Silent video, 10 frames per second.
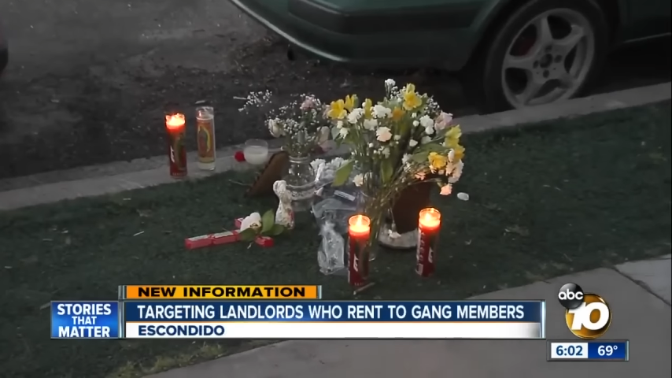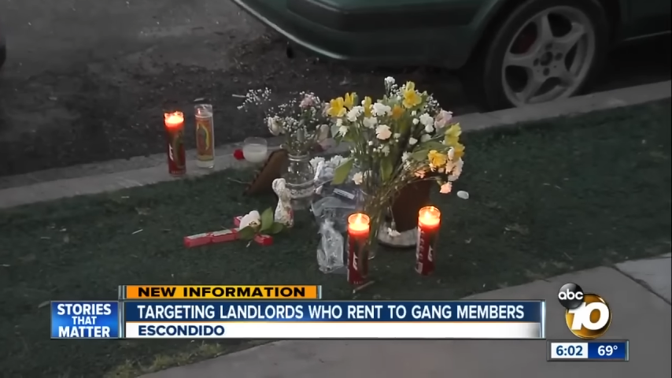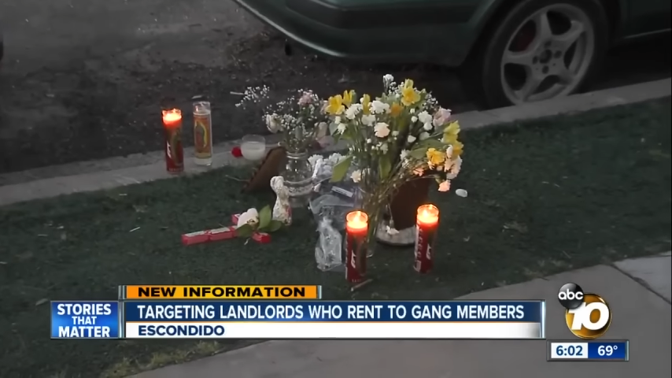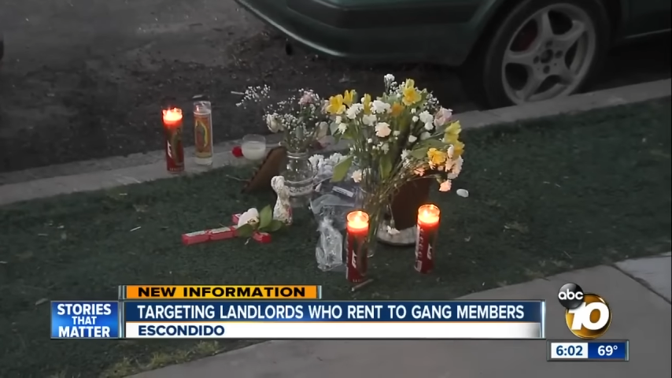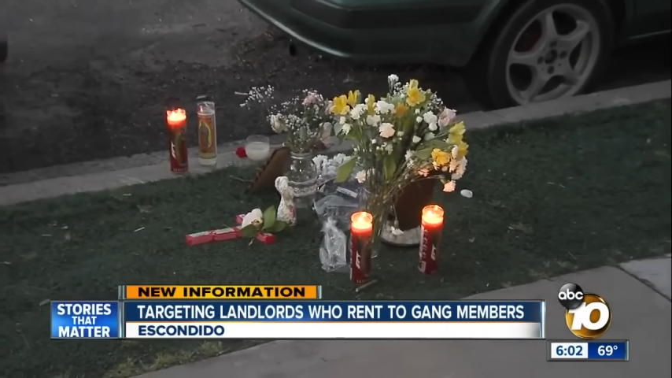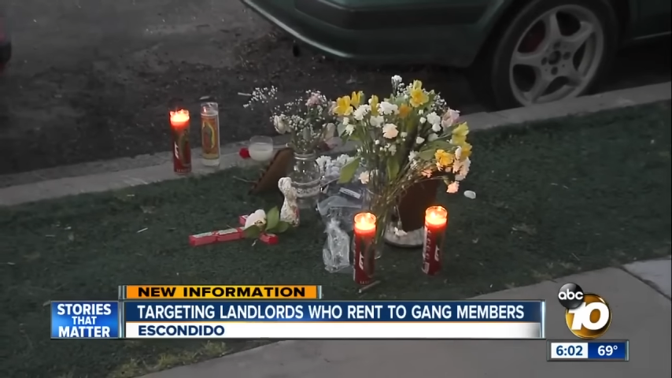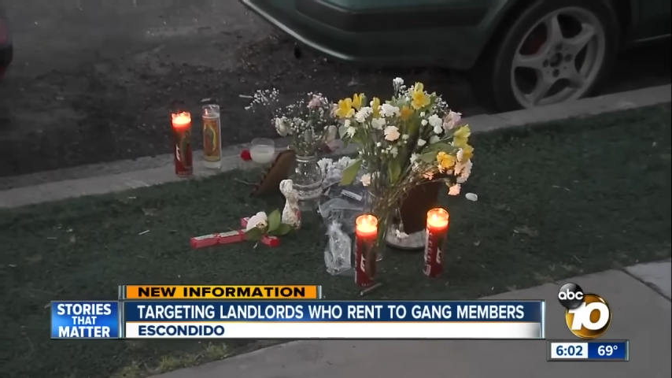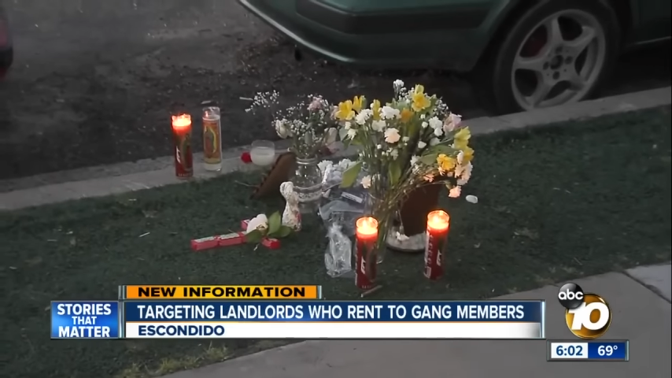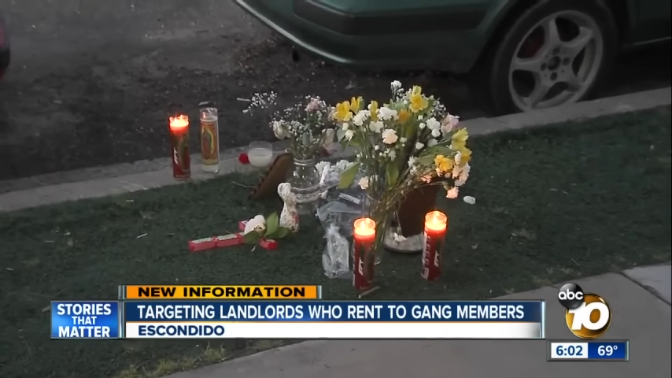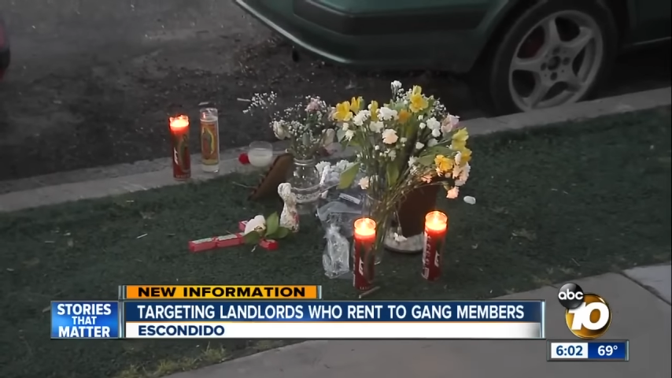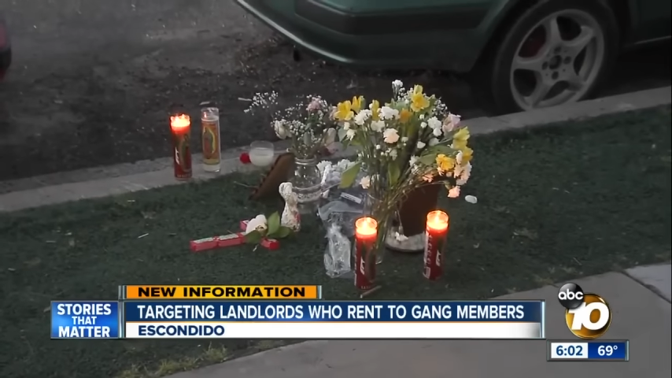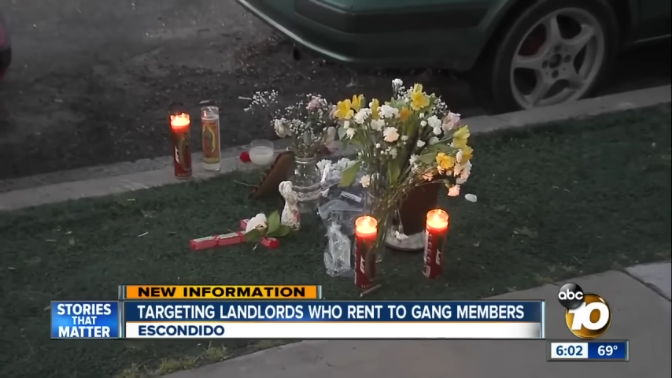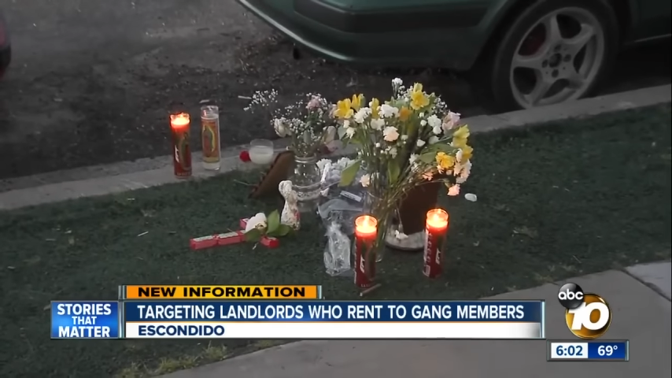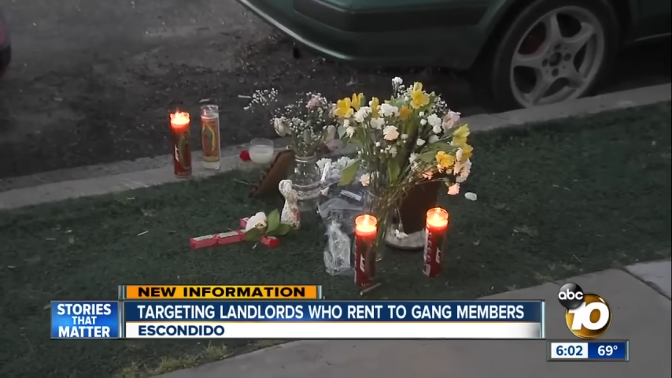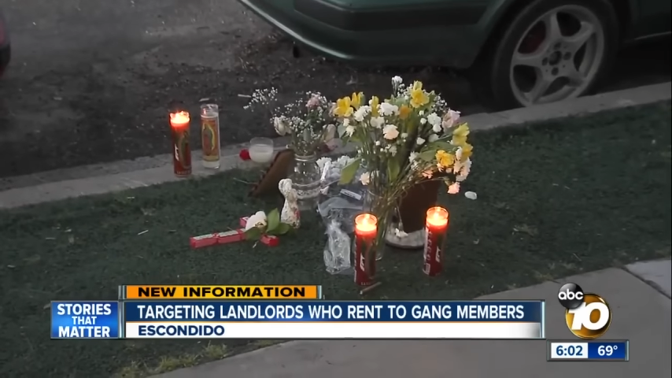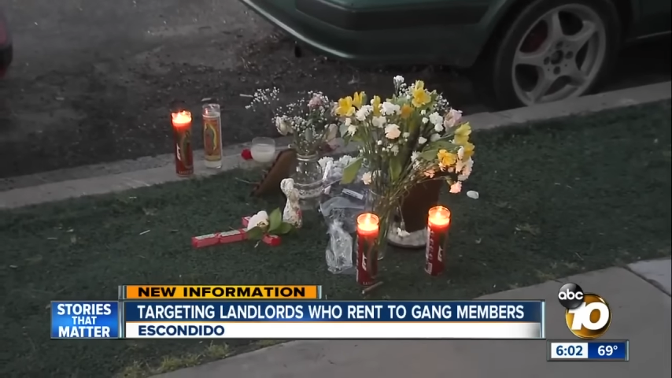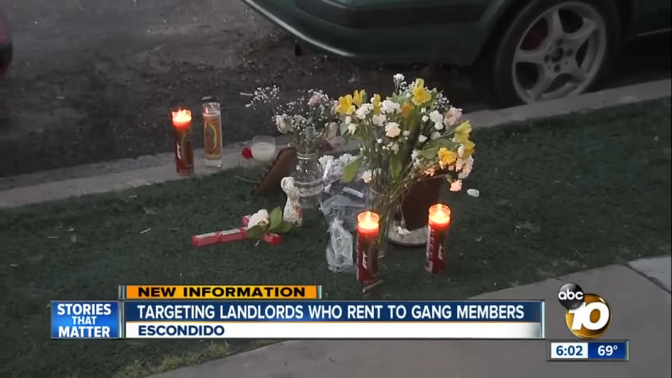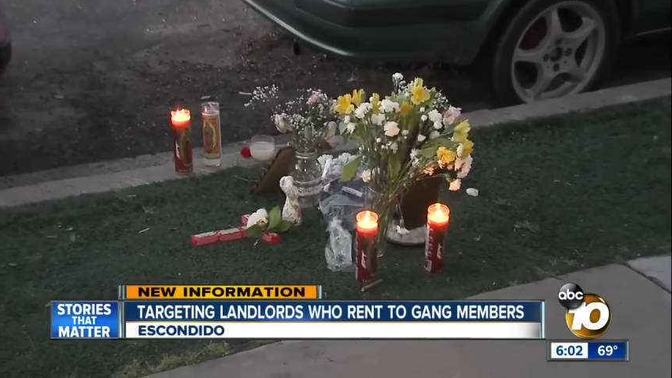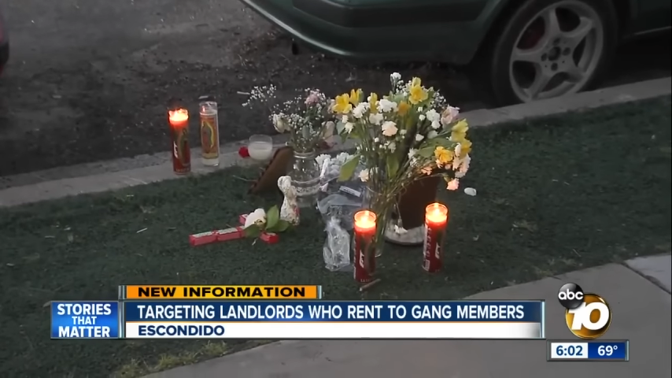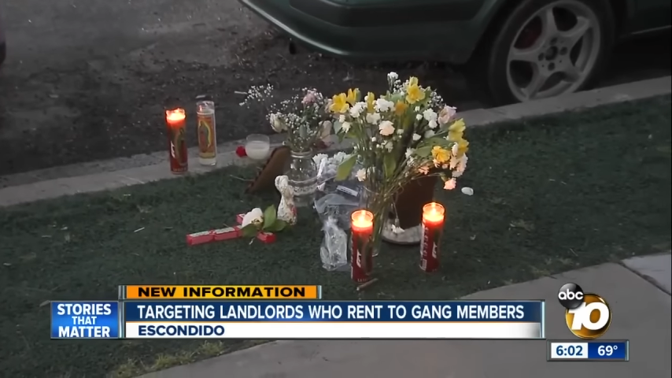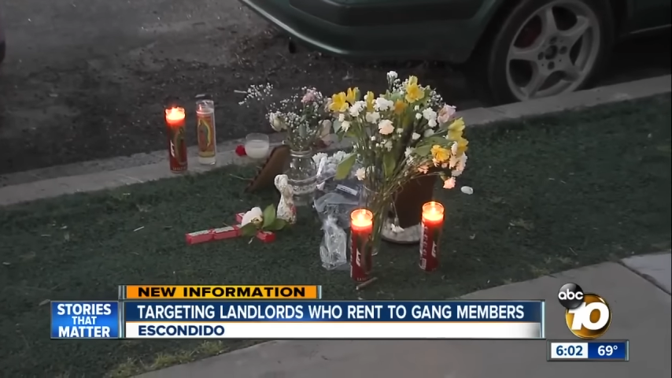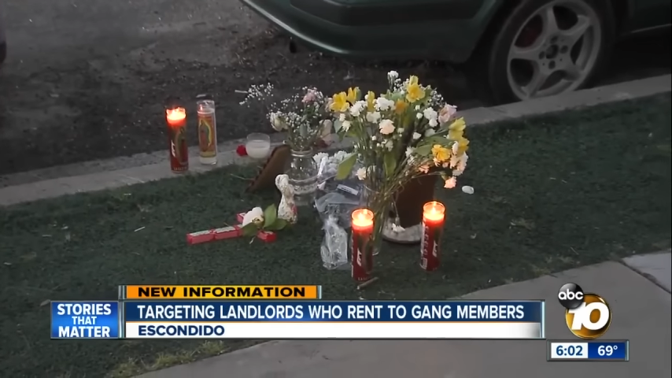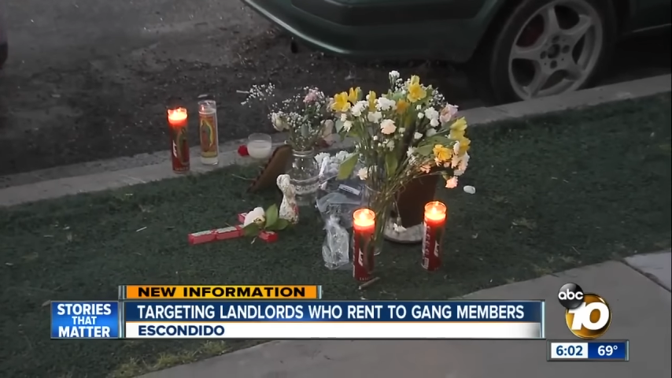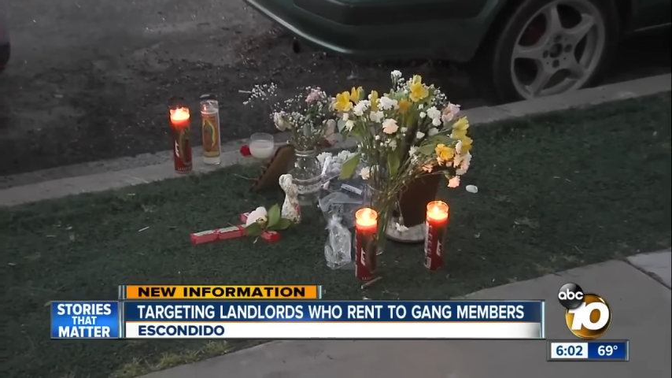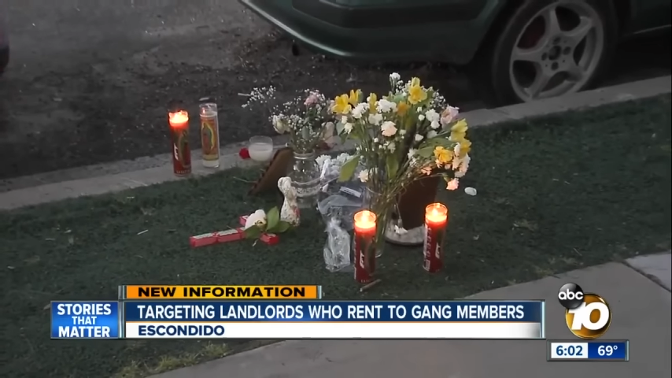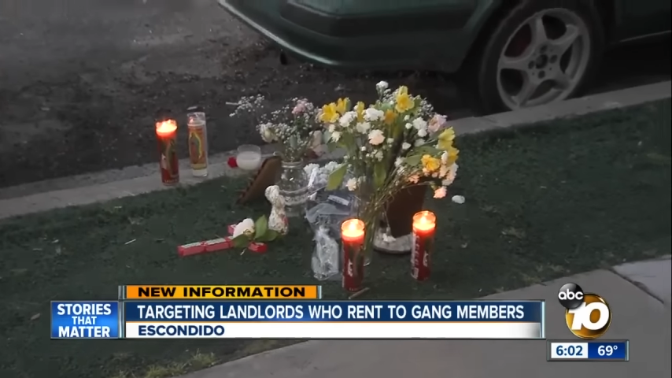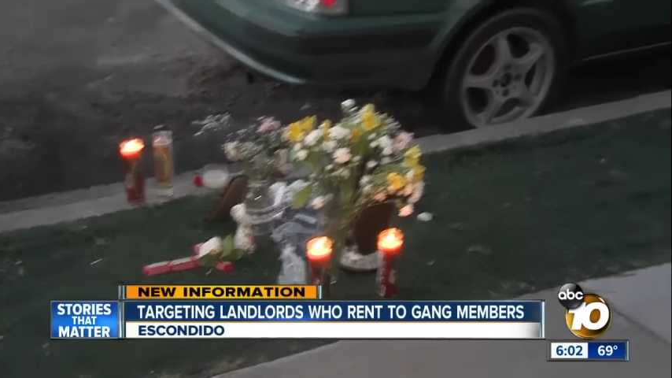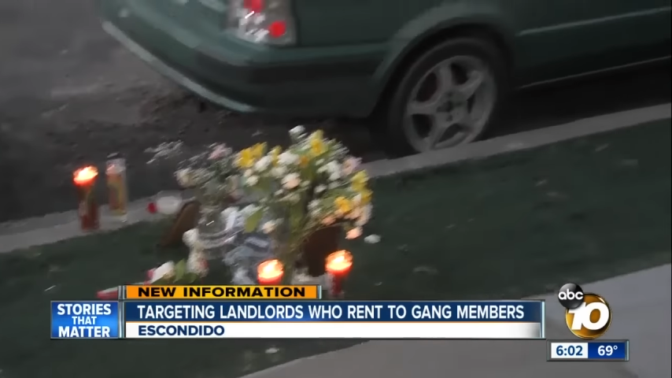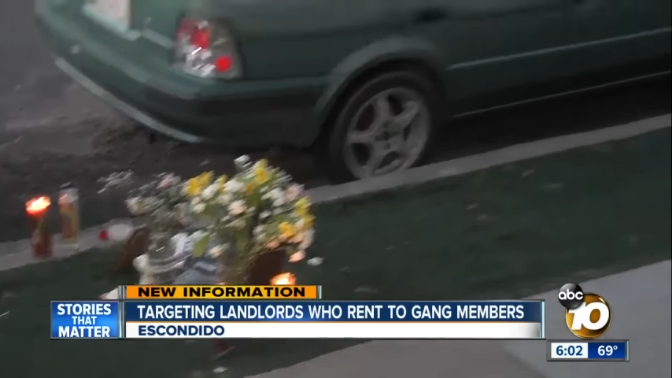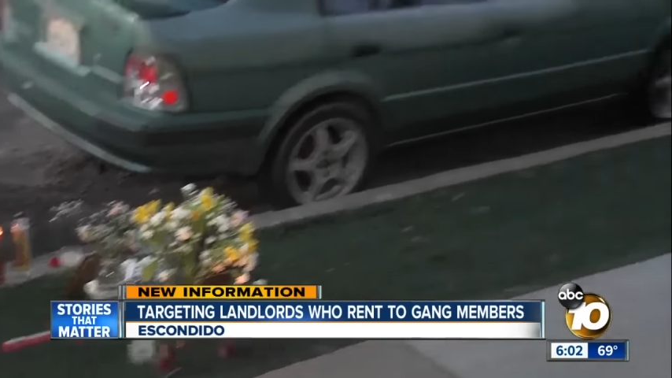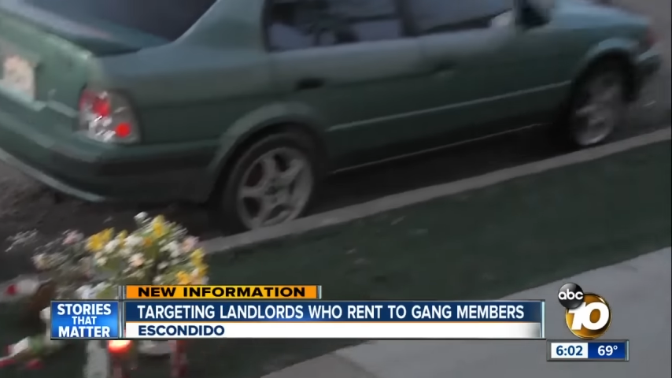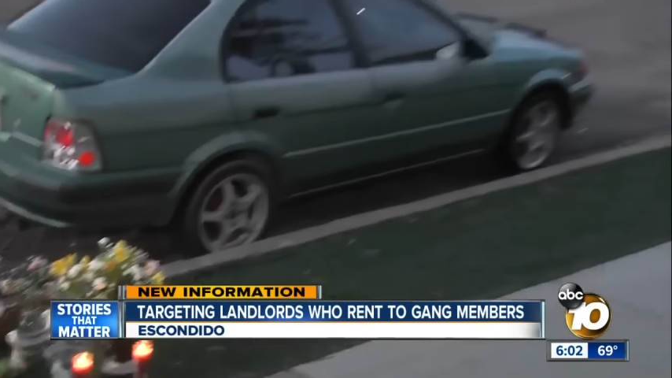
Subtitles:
No face is visible, so there are no lips to read.